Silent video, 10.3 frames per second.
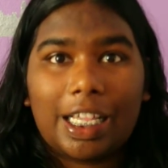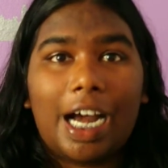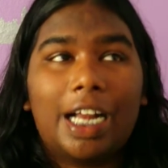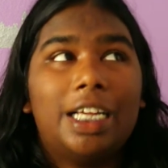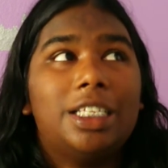
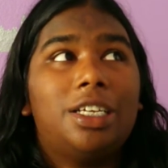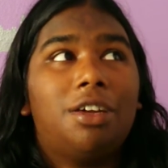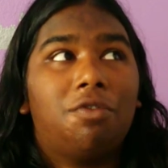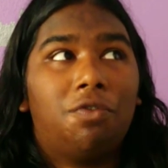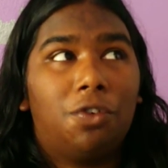That is a
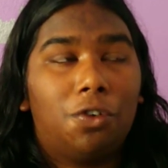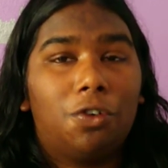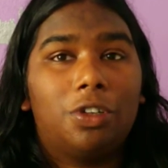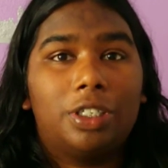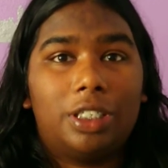
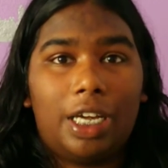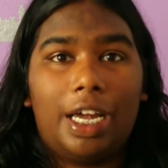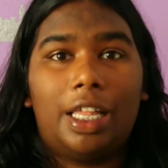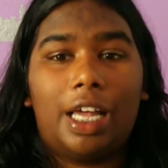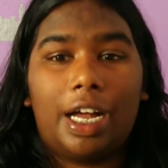full
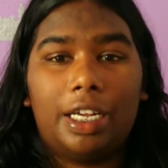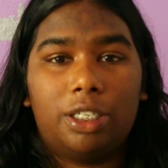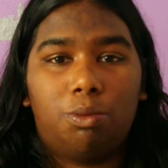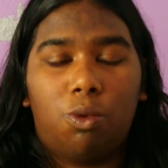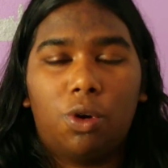day. That
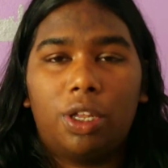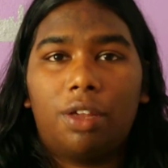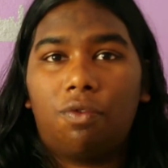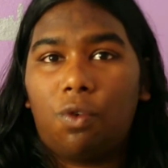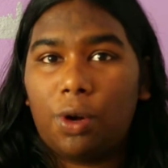is more
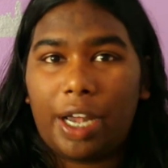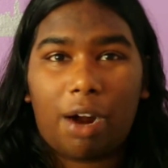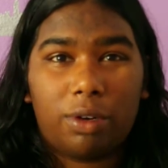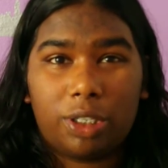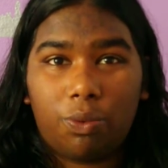than 40
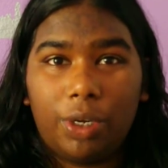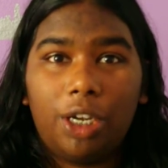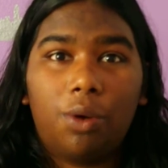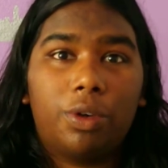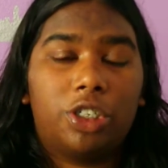hours a
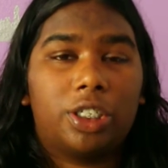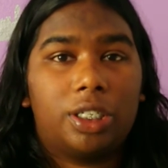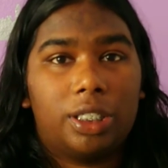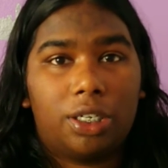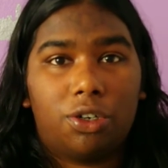week, which is
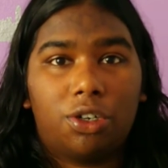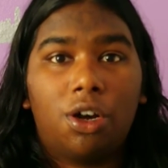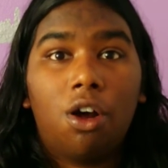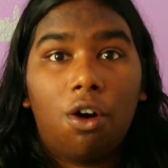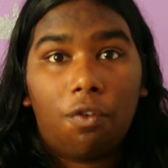considered
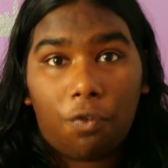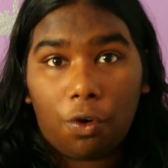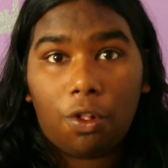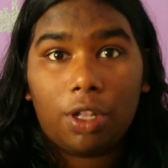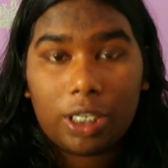
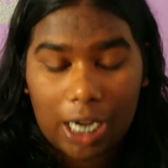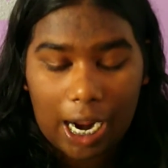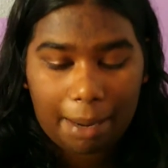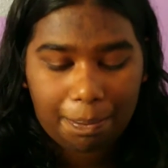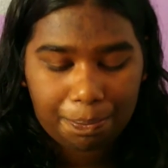full
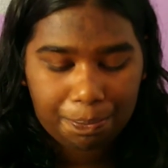time.